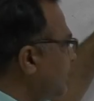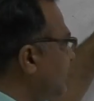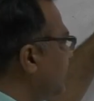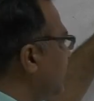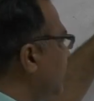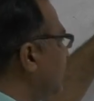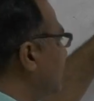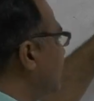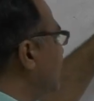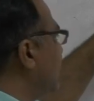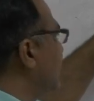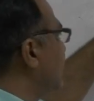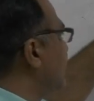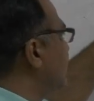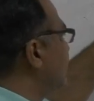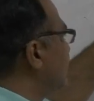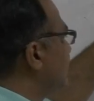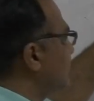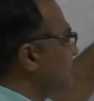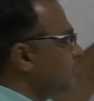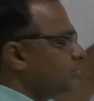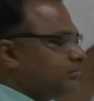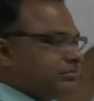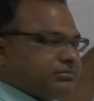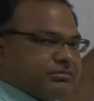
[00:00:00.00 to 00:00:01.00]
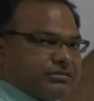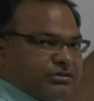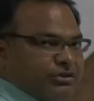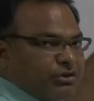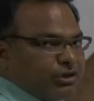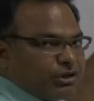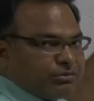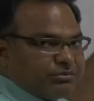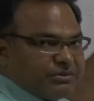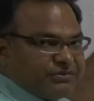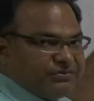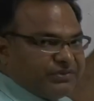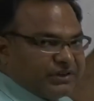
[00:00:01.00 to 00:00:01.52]
it will
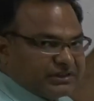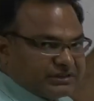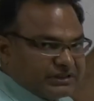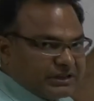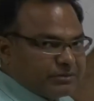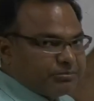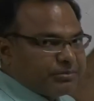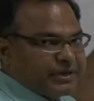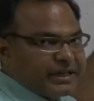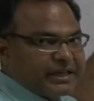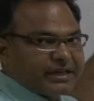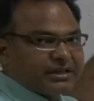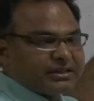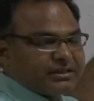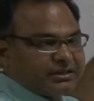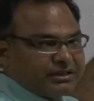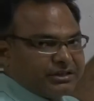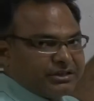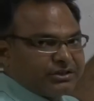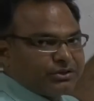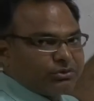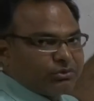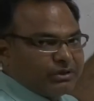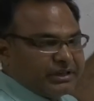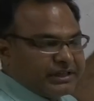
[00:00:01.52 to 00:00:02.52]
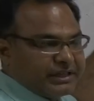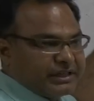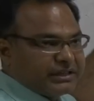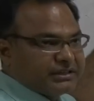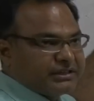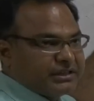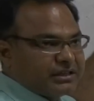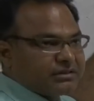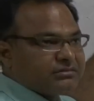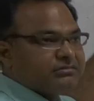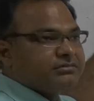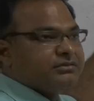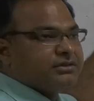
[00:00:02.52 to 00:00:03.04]
not be further break into any
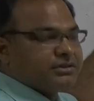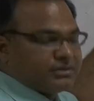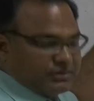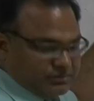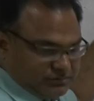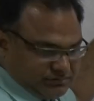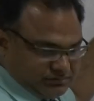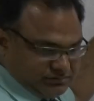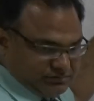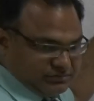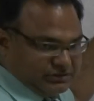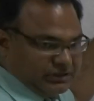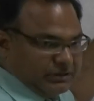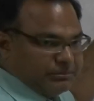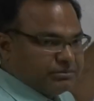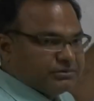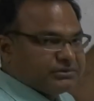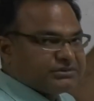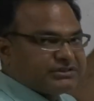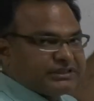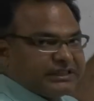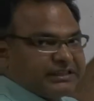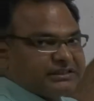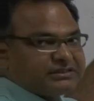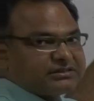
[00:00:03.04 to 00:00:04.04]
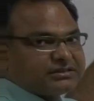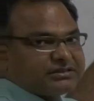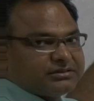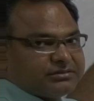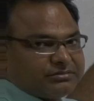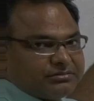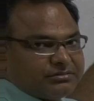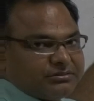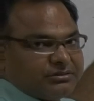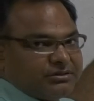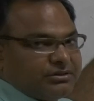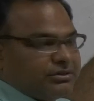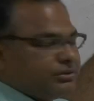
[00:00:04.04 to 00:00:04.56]
other subsets.
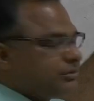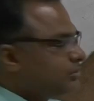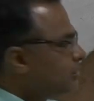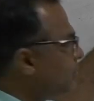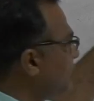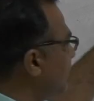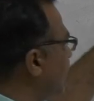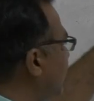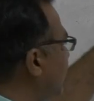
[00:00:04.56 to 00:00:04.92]
So